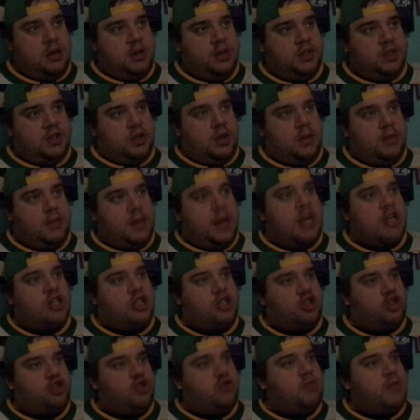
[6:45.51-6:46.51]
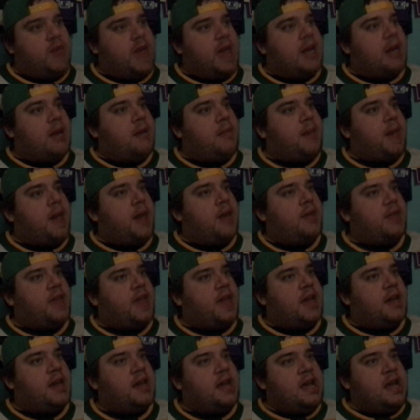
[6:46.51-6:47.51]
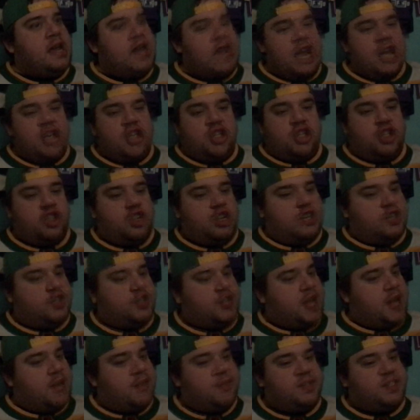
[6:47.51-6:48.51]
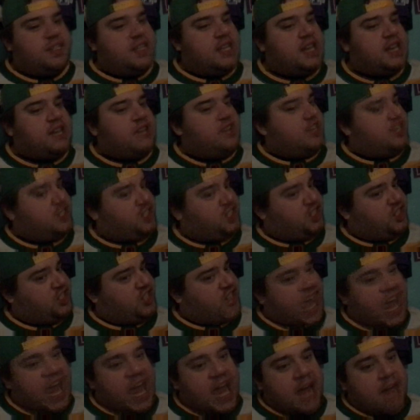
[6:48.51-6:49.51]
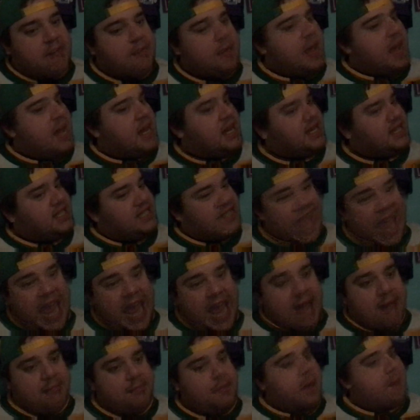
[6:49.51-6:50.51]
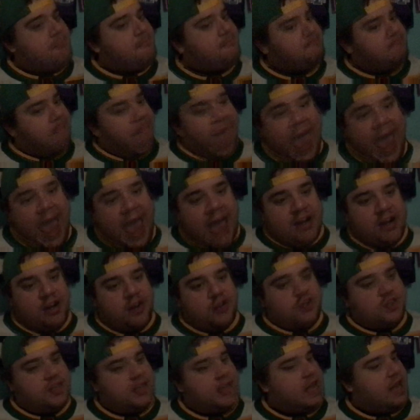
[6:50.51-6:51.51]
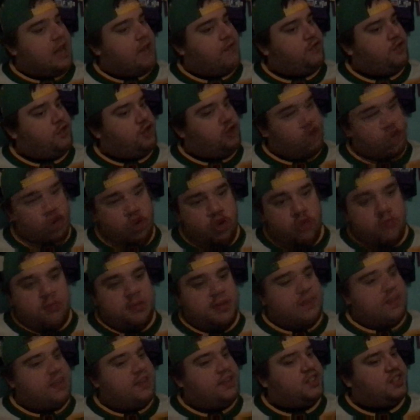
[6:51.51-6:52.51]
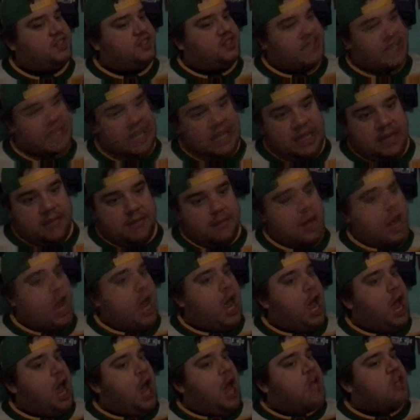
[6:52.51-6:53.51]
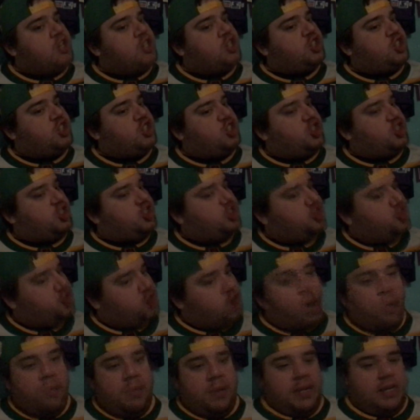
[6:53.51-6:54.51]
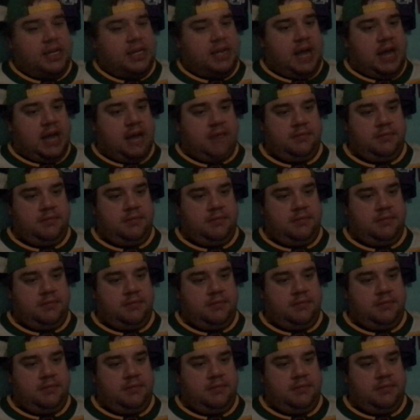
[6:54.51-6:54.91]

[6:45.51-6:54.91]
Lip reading: So I'm not too mad about that. It's just I'm seeing the same damn patterns that have doomed this team so many times.